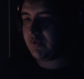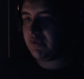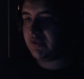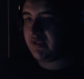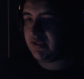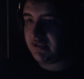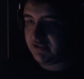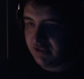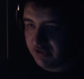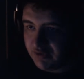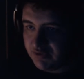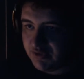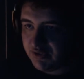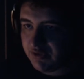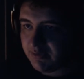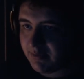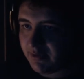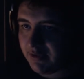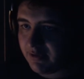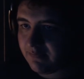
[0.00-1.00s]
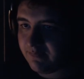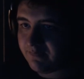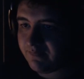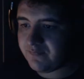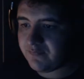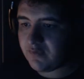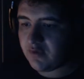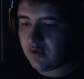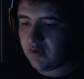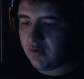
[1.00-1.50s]
this YouTuber,
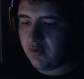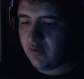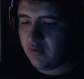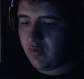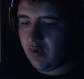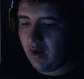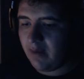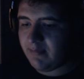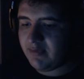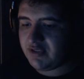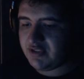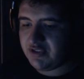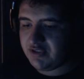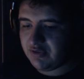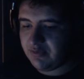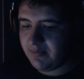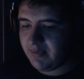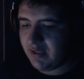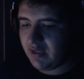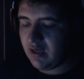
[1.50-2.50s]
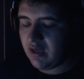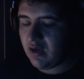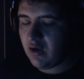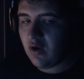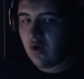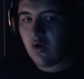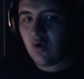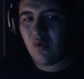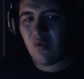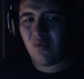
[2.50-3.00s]
who I'm assuming
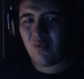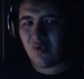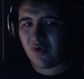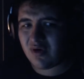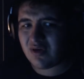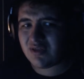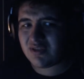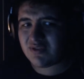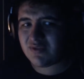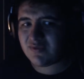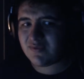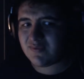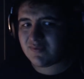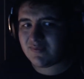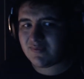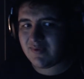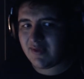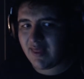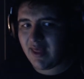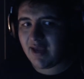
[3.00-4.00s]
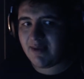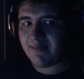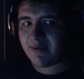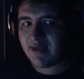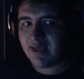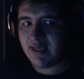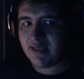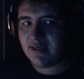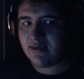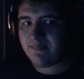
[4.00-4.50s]
works with
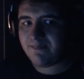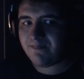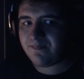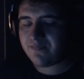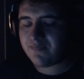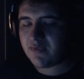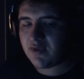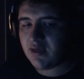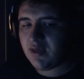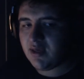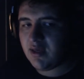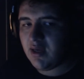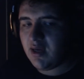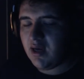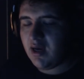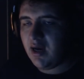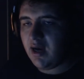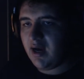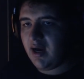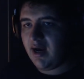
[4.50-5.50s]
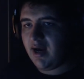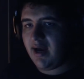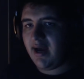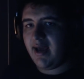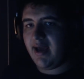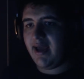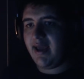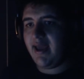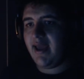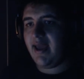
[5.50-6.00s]
Hyperkin,
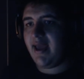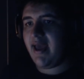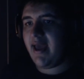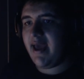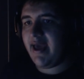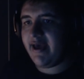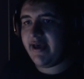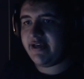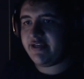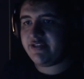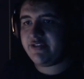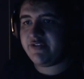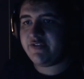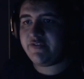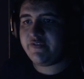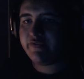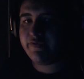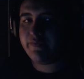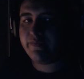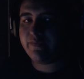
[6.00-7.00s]
has